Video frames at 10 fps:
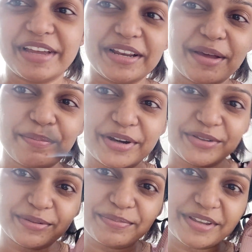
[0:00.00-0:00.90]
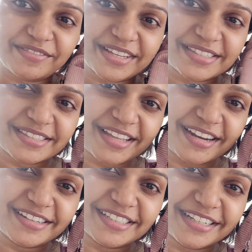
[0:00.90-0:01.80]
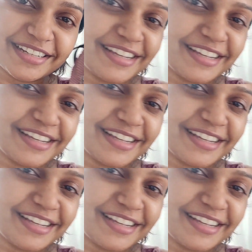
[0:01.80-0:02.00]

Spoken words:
when compared to the previous condition.